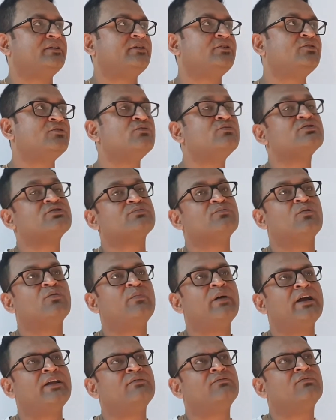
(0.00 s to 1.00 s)
used
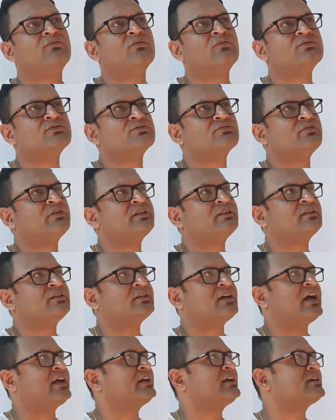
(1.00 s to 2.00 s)
mobile phones with,
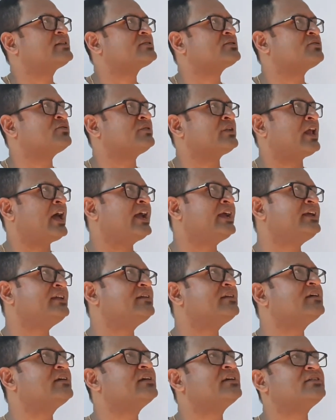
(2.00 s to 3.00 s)
I guess so,
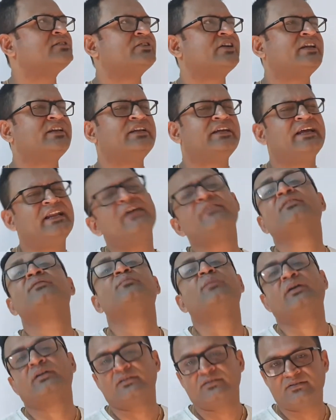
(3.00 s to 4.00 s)
9, 10, 11
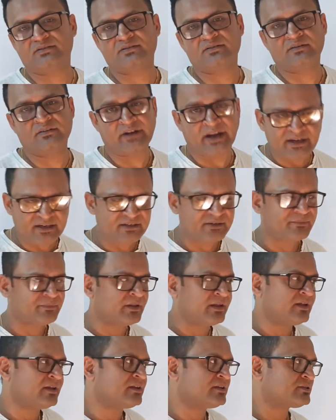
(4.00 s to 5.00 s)
buttons, right?
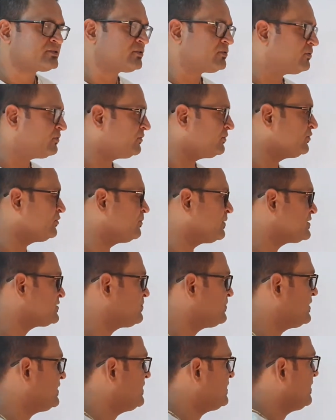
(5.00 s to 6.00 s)
So you
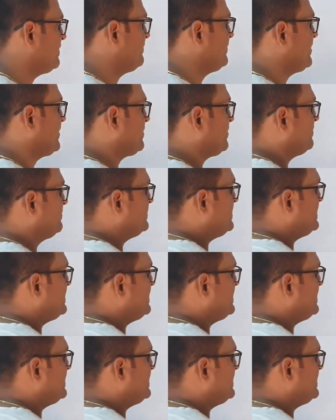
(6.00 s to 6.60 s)
must be aware of